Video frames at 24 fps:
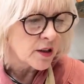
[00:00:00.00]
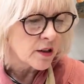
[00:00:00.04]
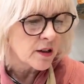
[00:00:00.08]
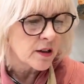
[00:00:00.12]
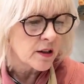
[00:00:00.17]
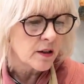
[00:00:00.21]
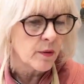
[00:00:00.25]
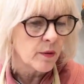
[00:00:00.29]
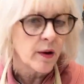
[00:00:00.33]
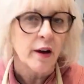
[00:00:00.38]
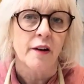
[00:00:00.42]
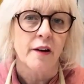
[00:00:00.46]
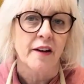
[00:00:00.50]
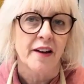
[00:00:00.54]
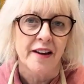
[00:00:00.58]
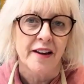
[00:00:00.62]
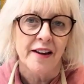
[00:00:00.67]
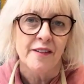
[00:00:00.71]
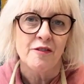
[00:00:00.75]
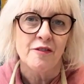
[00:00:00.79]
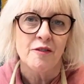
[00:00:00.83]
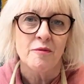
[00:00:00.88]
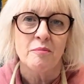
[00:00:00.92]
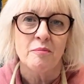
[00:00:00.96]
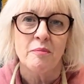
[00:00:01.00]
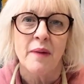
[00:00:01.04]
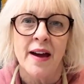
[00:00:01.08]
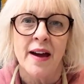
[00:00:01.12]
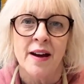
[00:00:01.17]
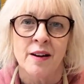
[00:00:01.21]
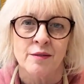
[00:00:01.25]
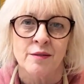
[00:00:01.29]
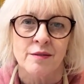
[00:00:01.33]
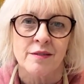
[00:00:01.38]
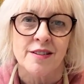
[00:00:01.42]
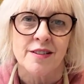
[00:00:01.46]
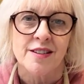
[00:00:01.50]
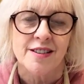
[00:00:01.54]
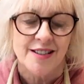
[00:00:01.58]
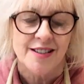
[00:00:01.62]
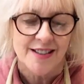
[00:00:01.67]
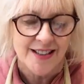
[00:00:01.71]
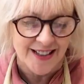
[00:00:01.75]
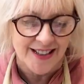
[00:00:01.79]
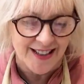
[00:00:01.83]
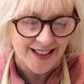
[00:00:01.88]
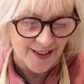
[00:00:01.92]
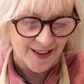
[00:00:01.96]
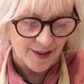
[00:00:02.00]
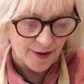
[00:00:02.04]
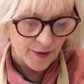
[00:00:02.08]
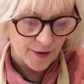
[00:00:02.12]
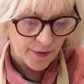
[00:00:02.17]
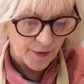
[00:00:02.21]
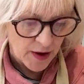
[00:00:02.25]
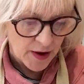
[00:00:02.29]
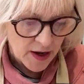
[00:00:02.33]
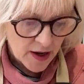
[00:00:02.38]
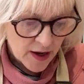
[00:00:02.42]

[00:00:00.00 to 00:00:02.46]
we're given mounts to sort of,